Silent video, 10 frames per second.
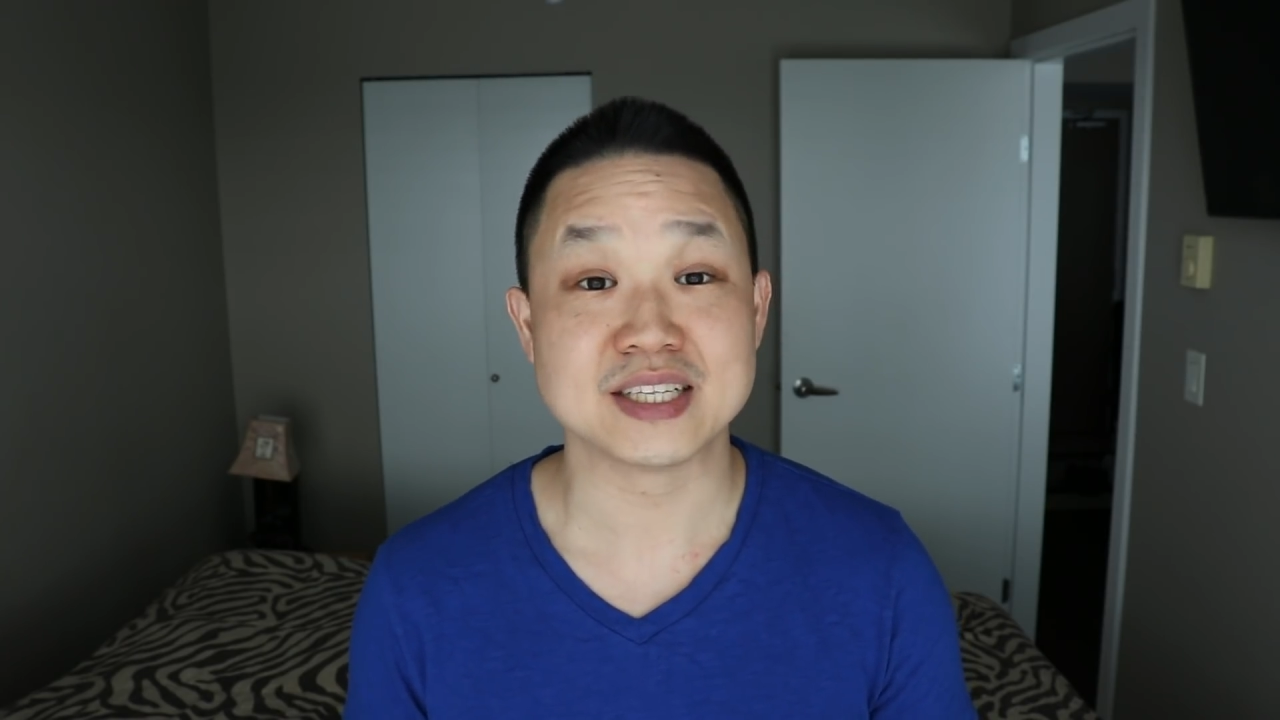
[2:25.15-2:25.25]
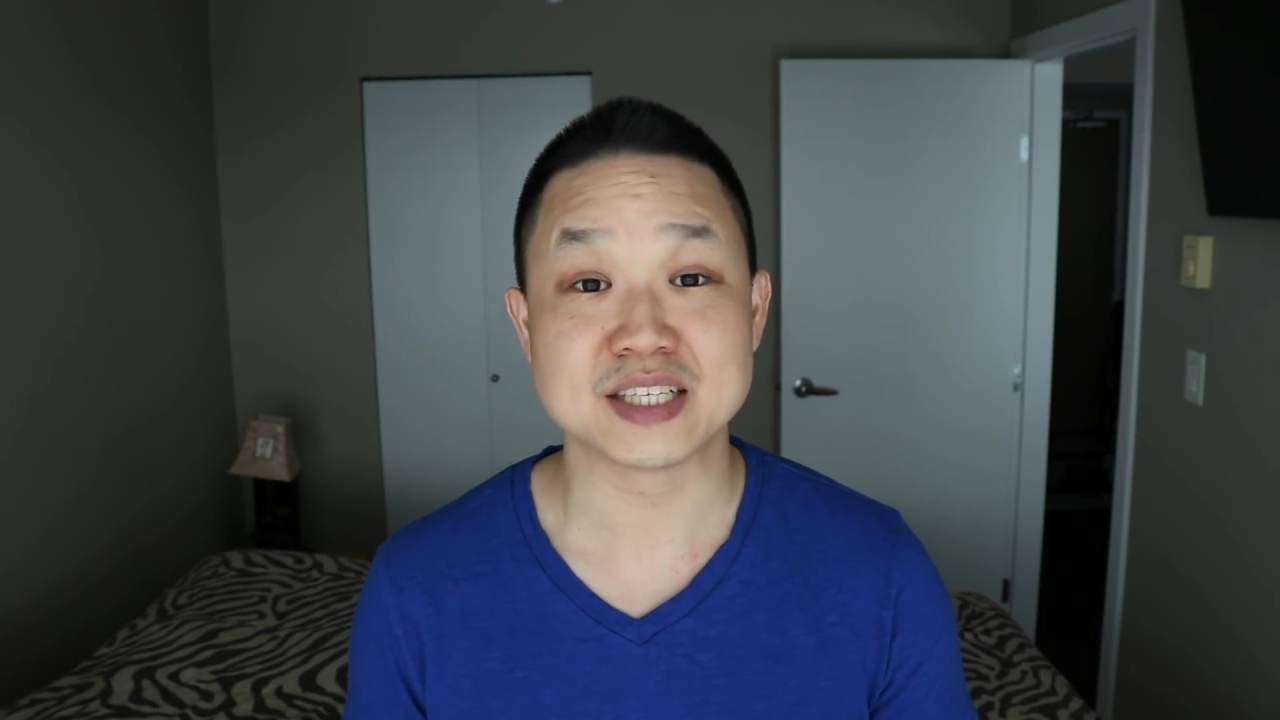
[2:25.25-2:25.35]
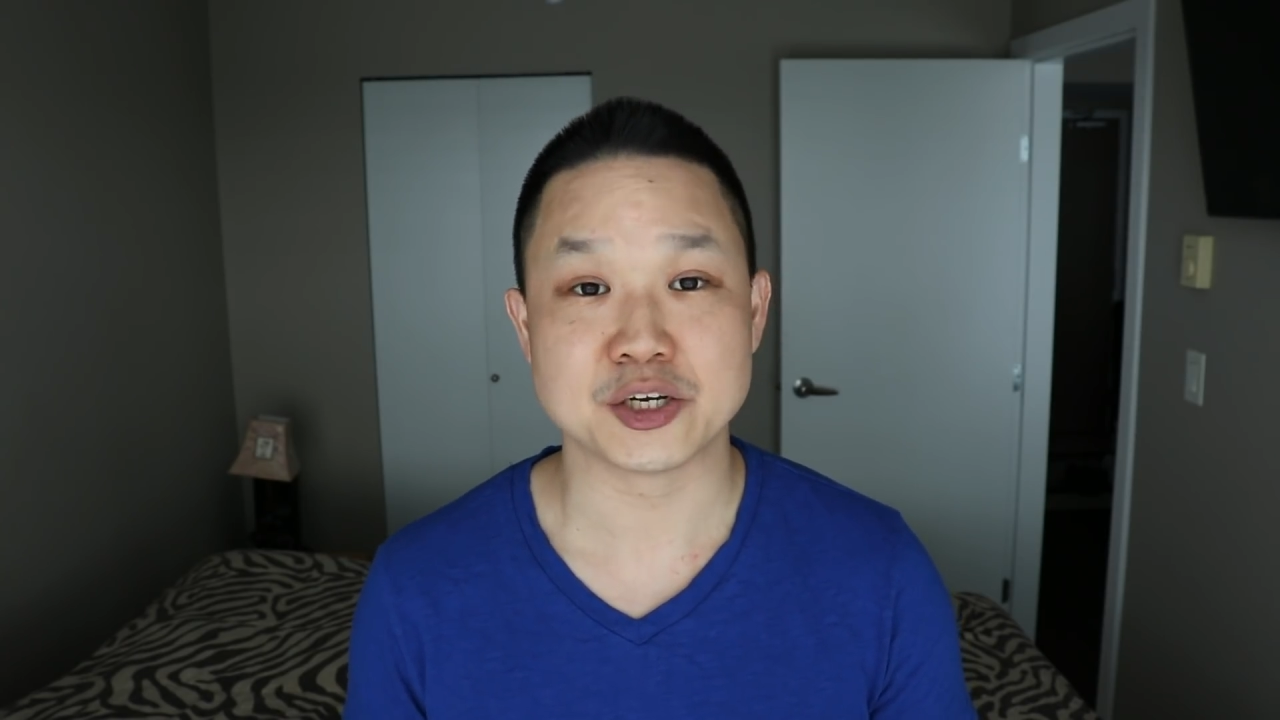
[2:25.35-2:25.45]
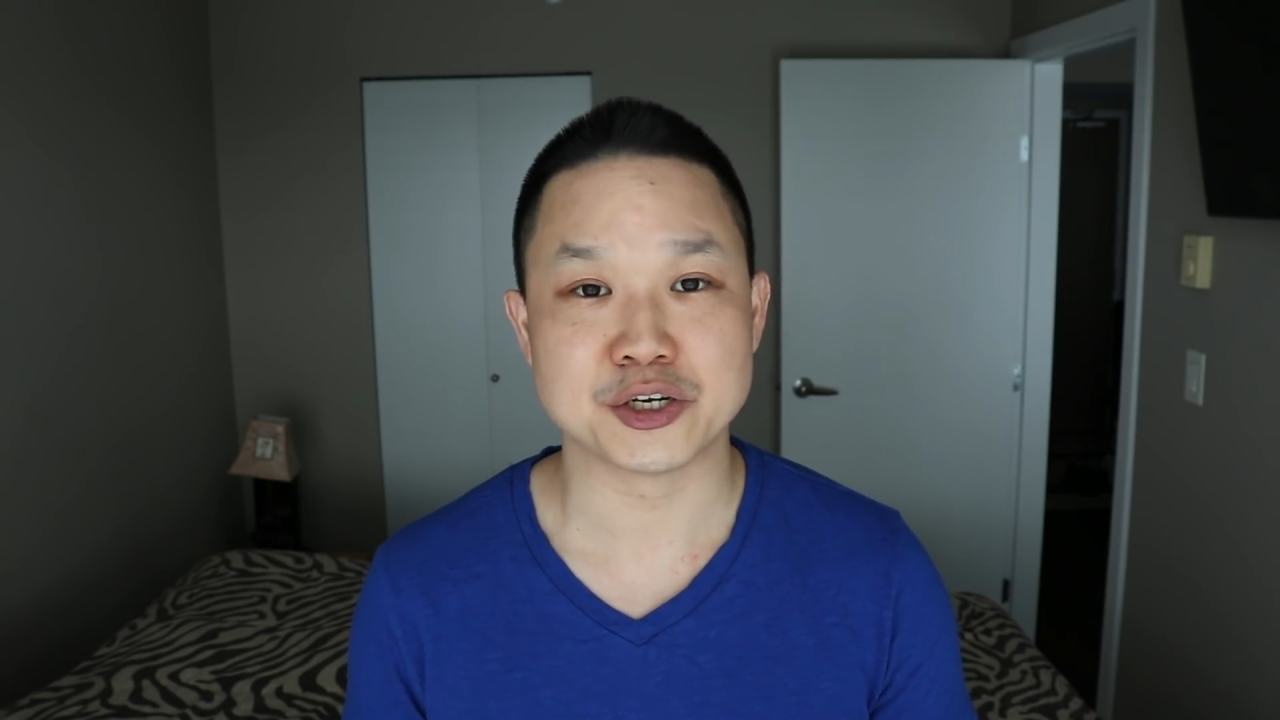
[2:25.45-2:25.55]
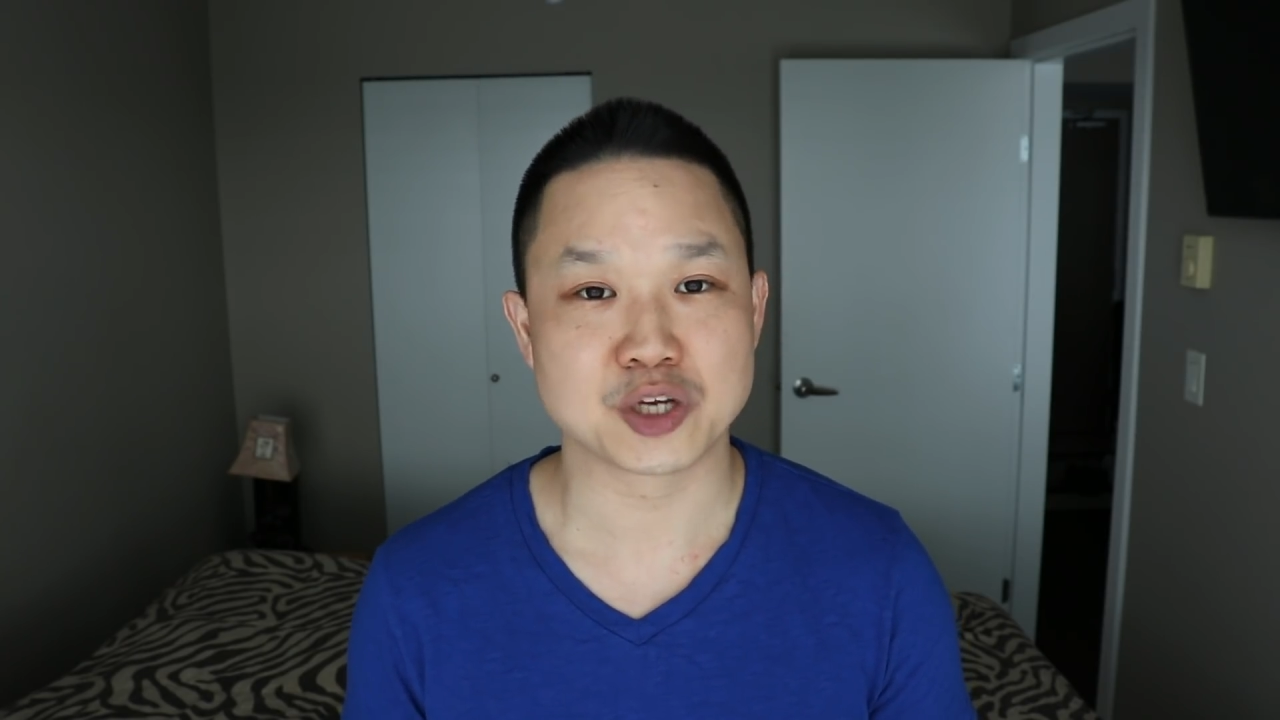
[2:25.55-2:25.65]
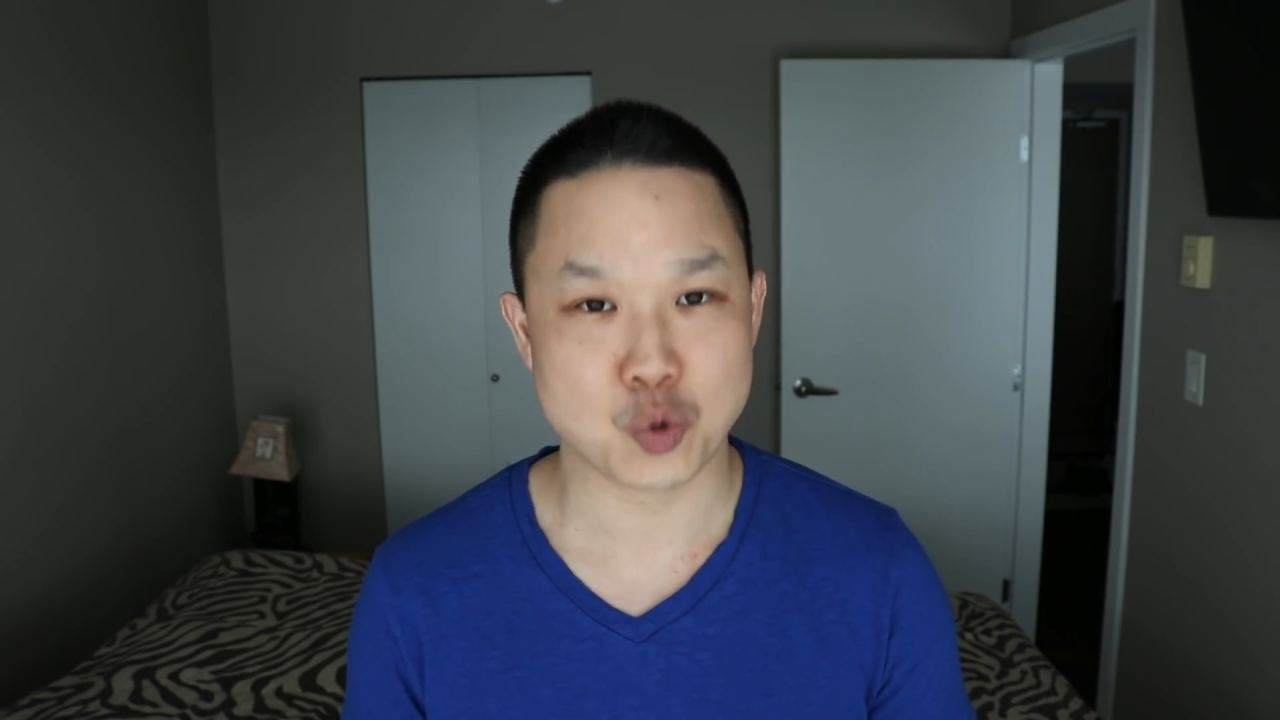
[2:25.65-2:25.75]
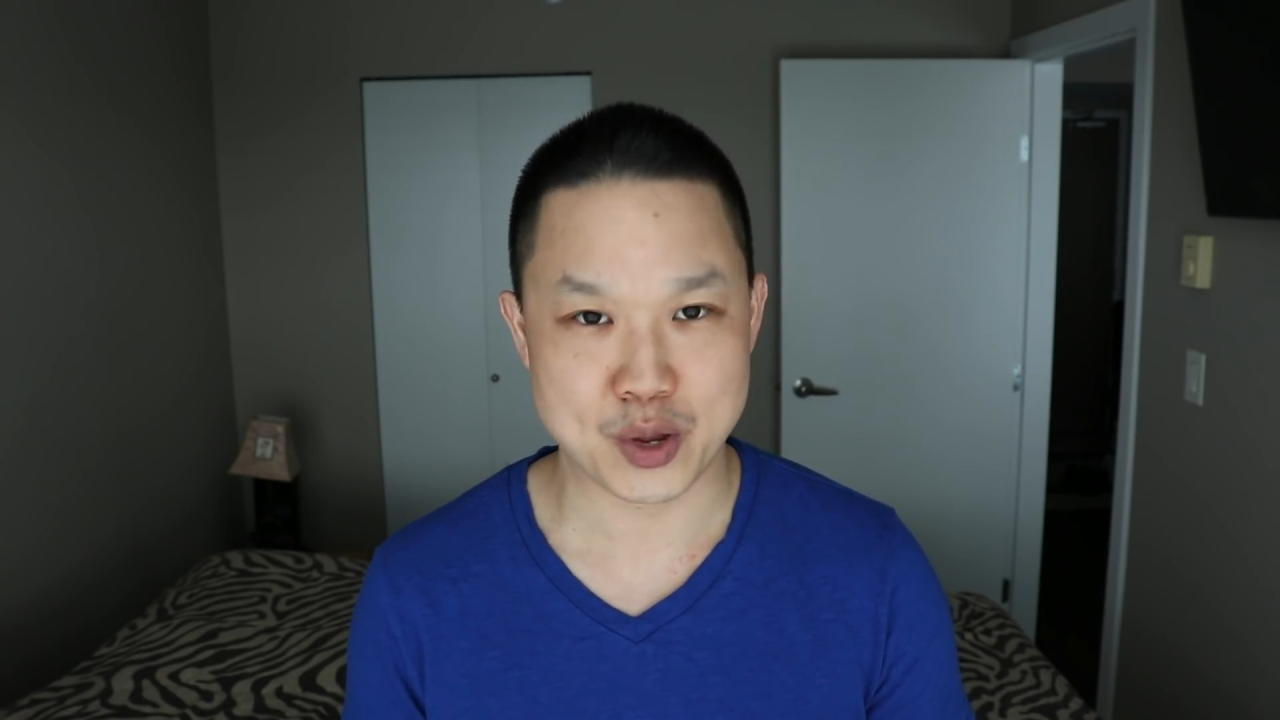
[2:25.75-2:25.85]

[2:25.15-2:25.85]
considered